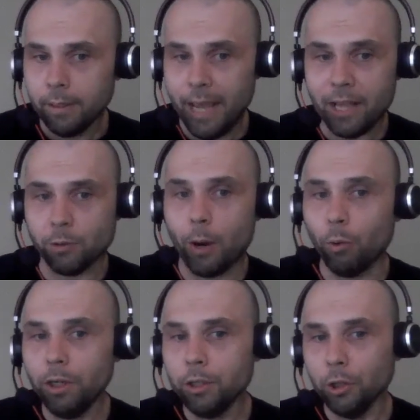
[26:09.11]
Yeah, so I
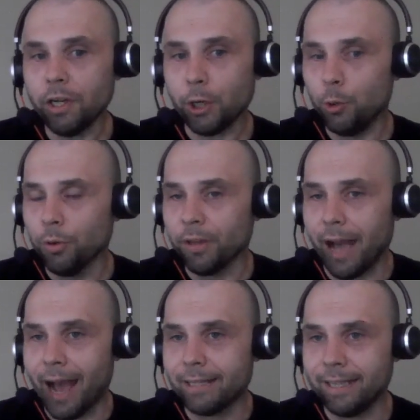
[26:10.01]
wanted to look at who are the
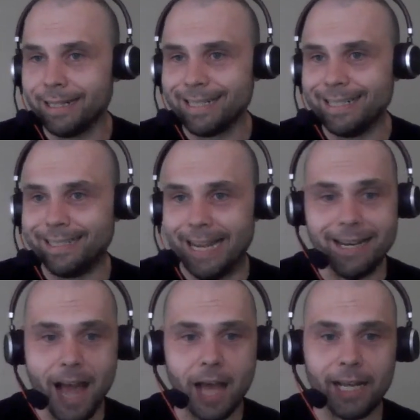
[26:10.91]
guys that
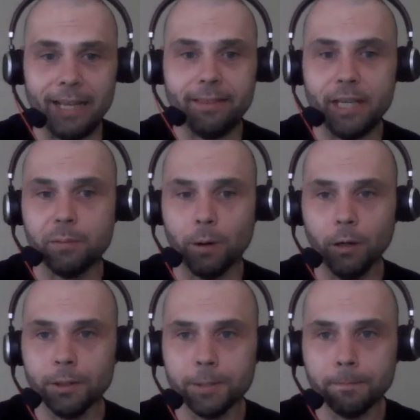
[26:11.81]
did not hit these
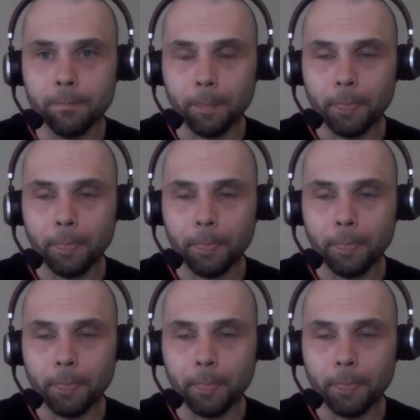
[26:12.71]
marks,